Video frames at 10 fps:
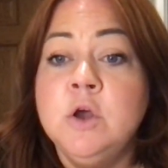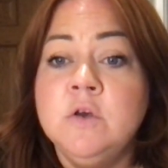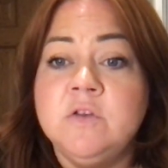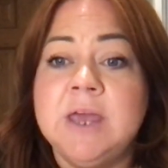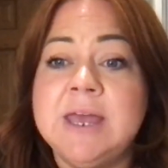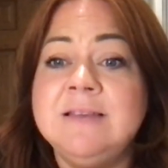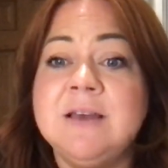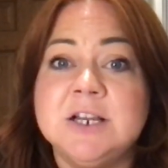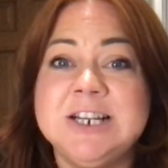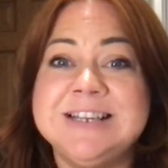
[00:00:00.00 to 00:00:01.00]
So get in
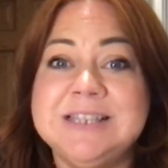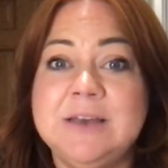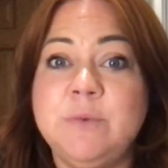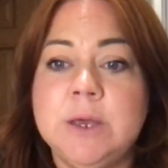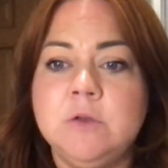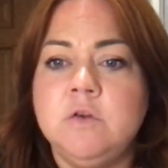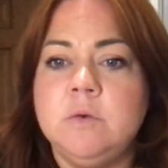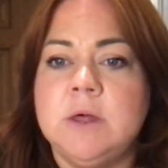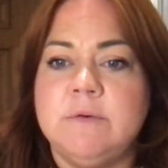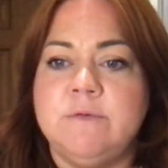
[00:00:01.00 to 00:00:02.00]
touch. Let's see if we can do
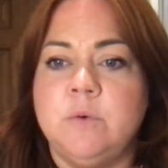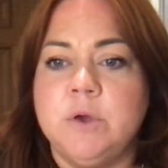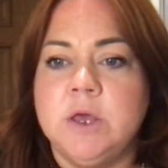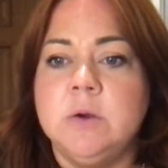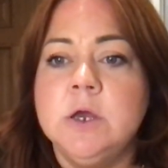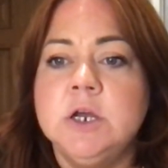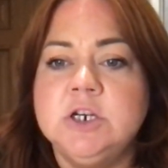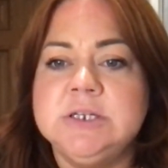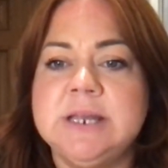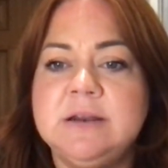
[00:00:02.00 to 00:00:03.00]
that for you.
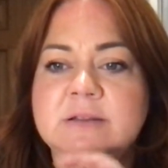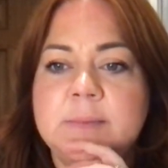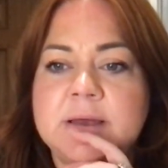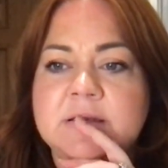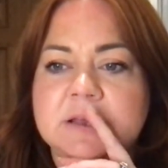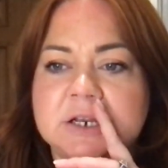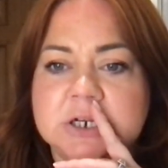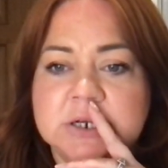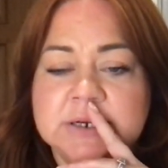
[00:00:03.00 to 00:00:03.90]
Just send us a message.